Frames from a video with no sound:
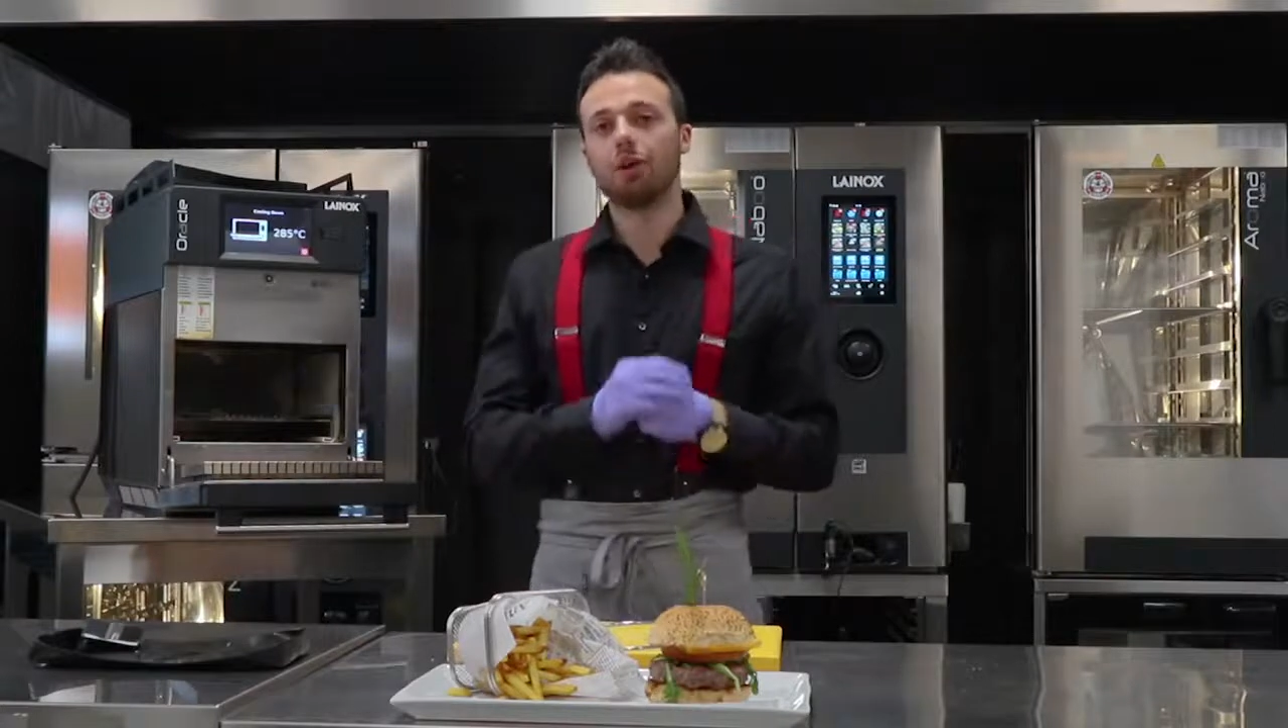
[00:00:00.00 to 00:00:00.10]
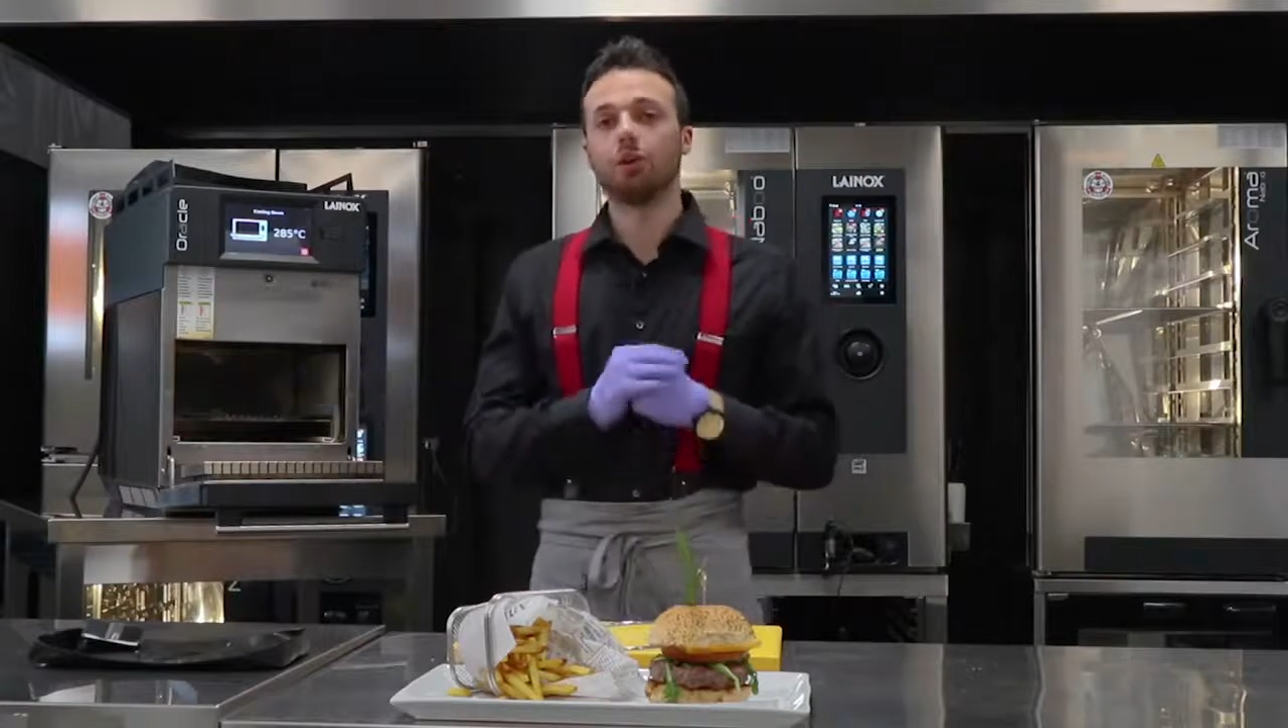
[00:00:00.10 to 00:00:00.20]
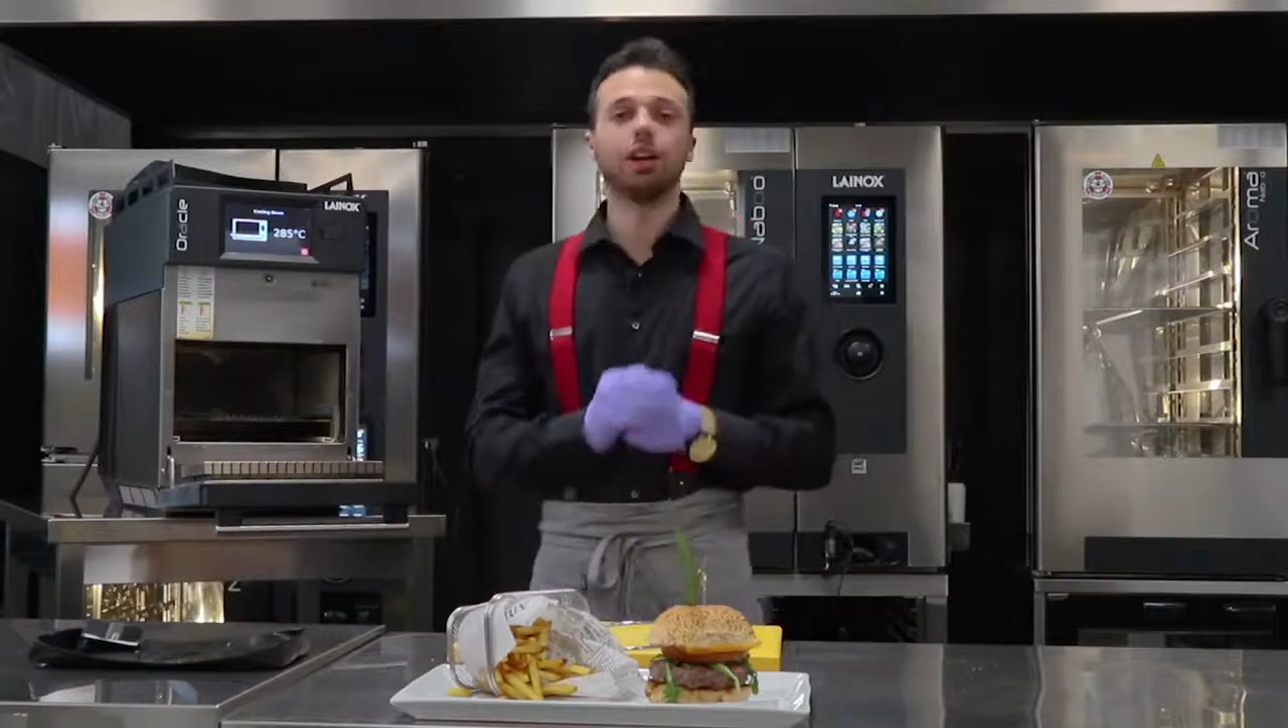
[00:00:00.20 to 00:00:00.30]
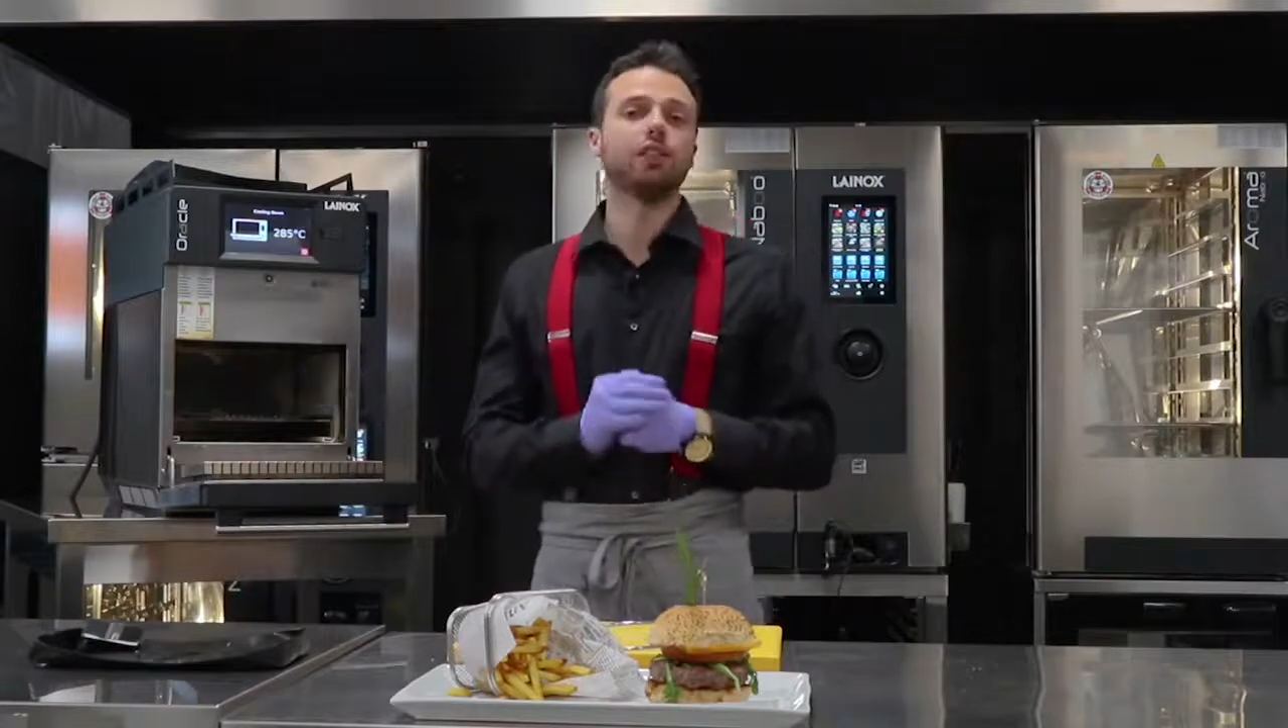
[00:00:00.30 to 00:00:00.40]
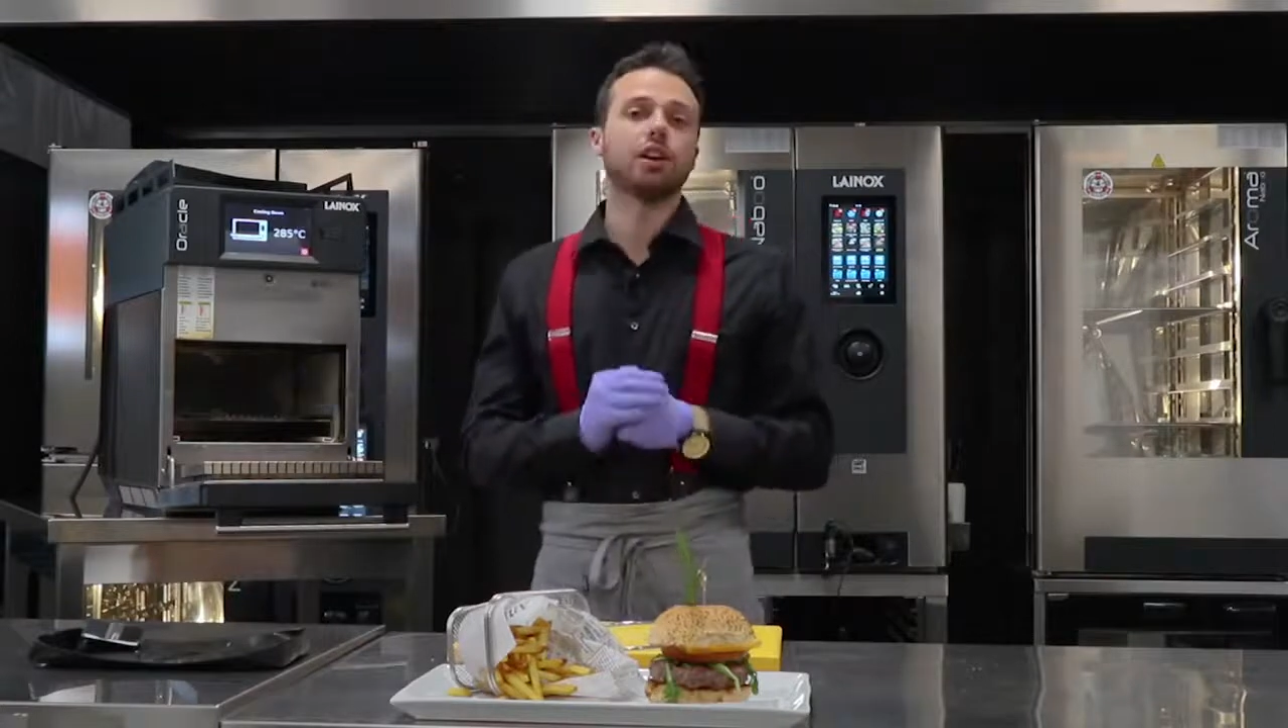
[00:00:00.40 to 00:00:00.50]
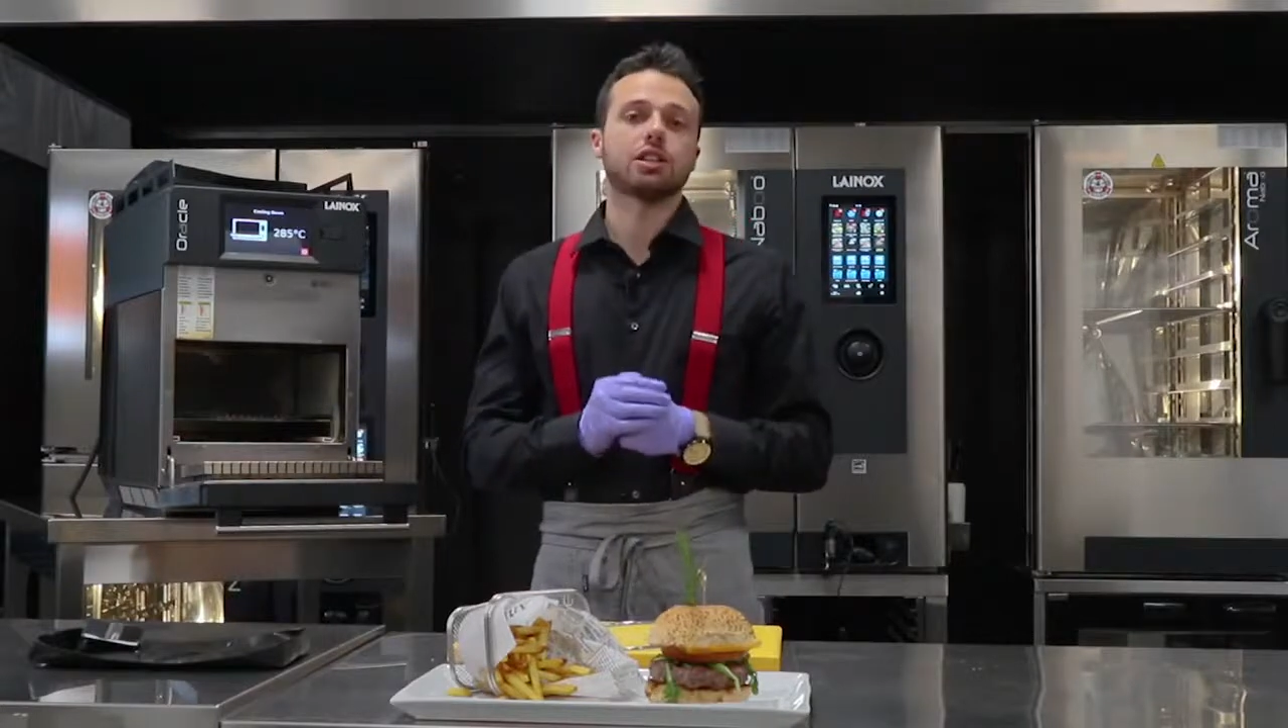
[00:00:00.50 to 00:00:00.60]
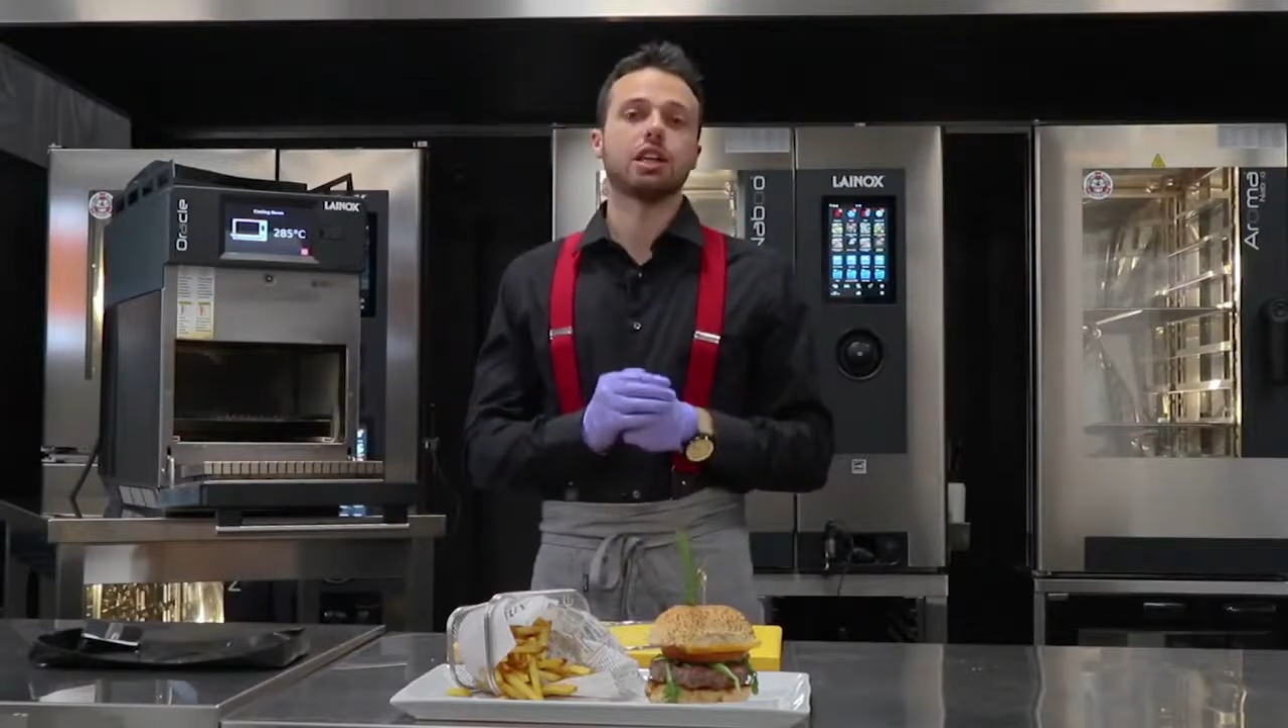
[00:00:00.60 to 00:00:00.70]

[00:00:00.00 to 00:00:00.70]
really fast